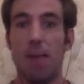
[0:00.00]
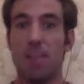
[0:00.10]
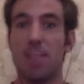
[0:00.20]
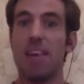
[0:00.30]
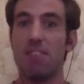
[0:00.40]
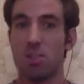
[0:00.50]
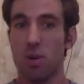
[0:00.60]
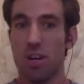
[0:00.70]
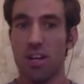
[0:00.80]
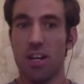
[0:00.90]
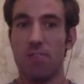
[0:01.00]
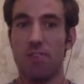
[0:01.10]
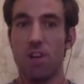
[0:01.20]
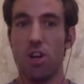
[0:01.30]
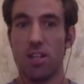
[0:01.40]
terrace where I could kind of
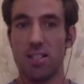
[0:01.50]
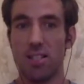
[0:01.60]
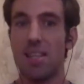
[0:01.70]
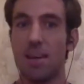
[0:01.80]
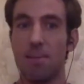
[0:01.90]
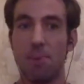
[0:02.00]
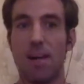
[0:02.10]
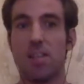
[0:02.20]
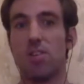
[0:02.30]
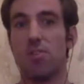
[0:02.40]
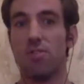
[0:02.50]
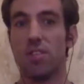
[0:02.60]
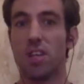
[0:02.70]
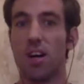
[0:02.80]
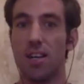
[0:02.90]
look and see the impact of the
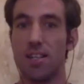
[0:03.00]
sky.